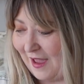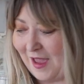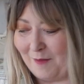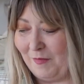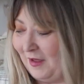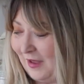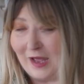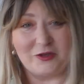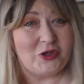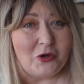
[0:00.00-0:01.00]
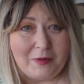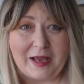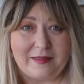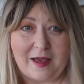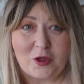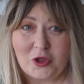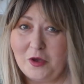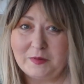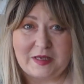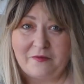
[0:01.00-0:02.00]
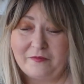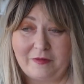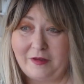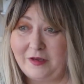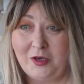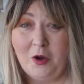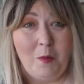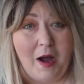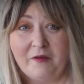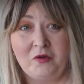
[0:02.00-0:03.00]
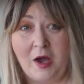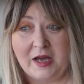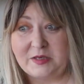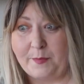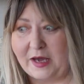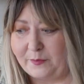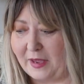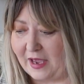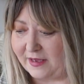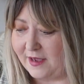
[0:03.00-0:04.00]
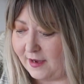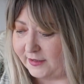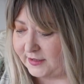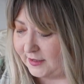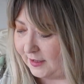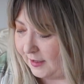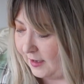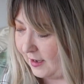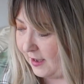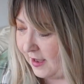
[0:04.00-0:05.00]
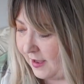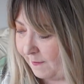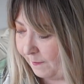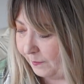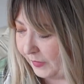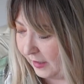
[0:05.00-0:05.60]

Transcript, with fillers: Um, I do like their shoes. I've, you know what, I've not had a bad pair yet. Um,